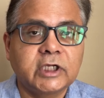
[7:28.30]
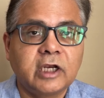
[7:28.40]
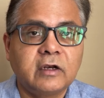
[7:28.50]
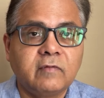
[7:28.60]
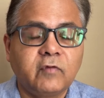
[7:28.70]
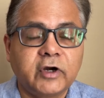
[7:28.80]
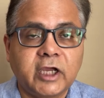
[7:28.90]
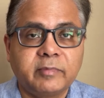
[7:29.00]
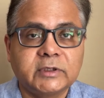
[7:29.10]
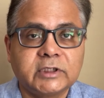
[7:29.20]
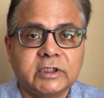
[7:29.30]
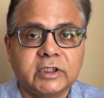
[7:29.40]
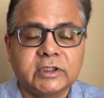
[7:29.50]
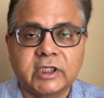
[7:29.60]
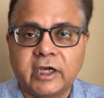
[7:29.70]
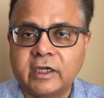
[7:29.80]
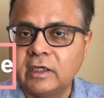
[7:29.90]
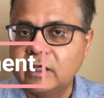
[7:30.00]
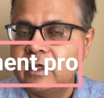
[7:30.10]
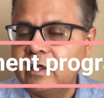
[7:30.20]
and what happens here is that
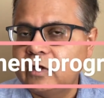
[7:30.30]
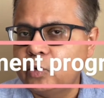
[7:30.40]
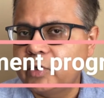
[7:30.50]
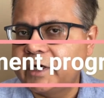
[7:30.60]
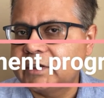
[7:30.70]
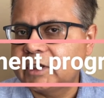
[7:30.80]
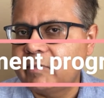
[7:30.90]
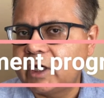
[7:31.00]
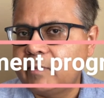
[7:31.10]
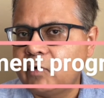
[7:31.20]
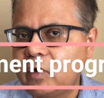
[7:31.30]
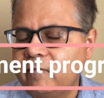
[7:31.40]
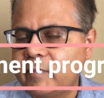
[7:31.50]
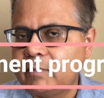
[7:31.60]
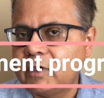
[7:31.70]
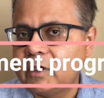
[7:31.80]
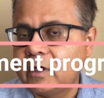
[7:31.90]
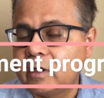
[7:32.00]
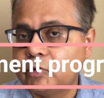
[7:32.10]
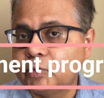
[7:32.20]
you get some time off, maybe
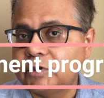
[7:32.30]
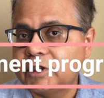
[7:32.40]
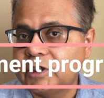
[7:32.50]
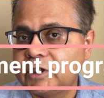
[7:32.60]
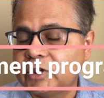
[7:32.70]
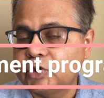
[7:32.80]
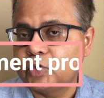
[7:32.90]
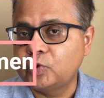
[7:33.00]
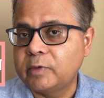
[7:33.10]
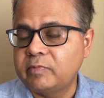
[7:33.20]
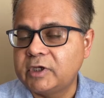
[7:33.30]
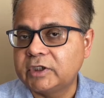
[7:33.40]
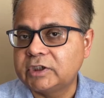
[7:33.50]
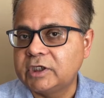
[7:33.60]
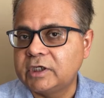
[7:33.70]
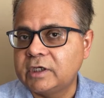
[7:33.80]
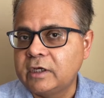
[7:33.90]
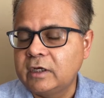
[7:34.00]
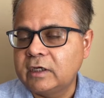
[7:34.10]
up to three years to do a PhD.